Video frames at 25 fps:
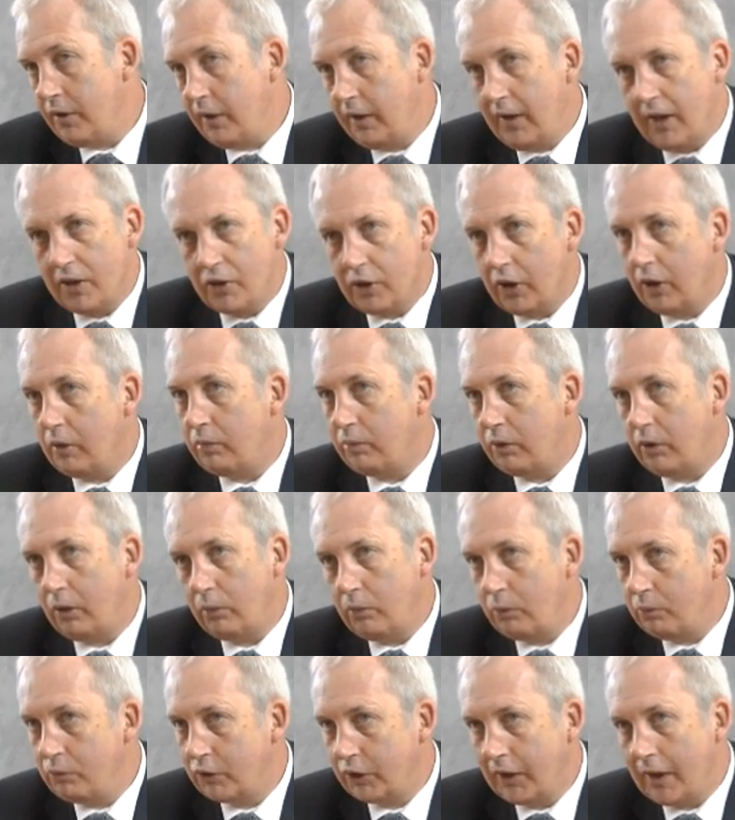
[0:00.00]
and that's how
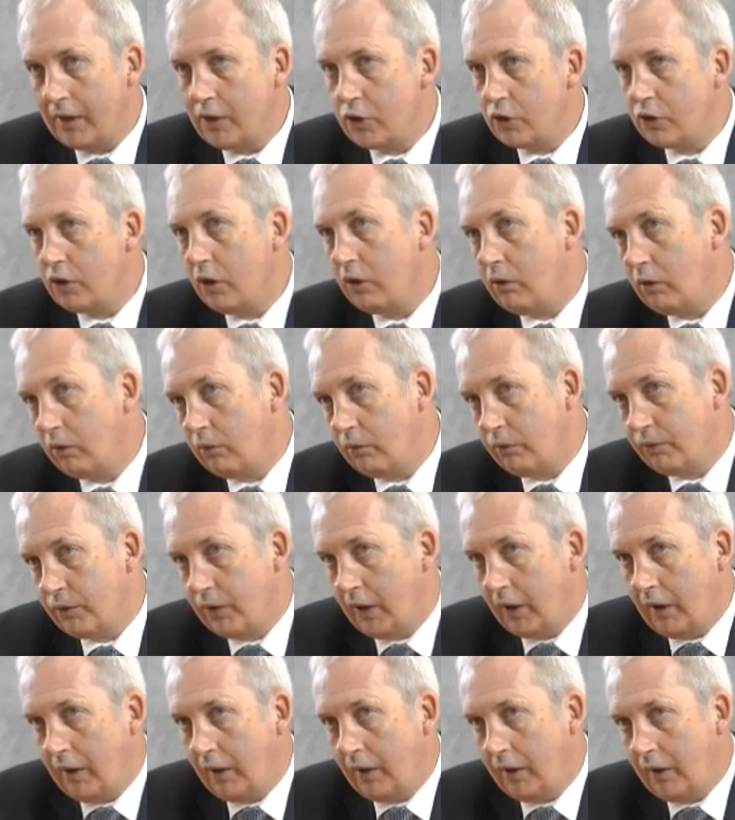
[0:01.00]
problems get solved,
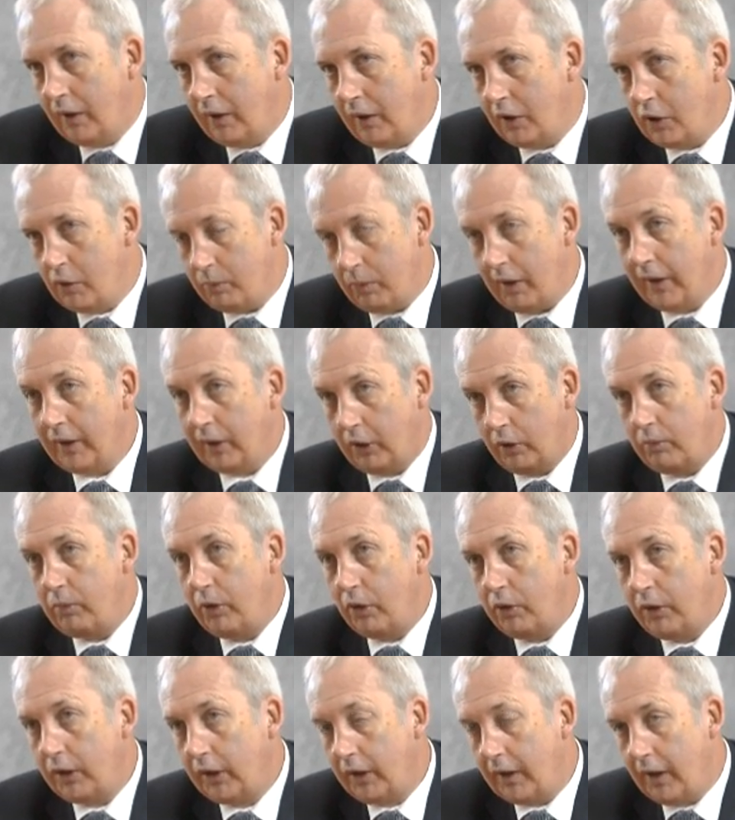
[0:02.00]
is by
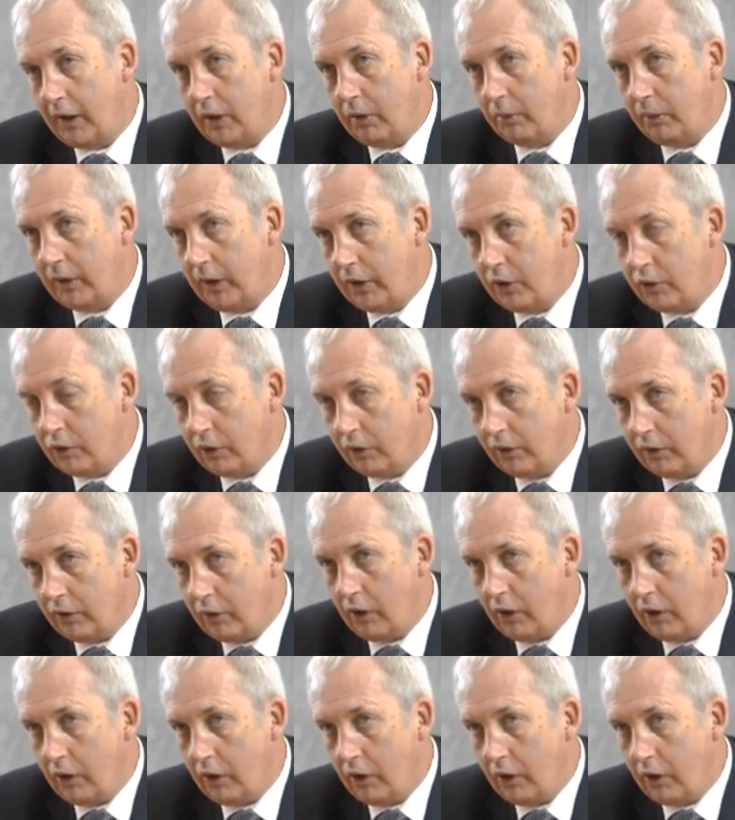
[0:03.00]
communicating with each other.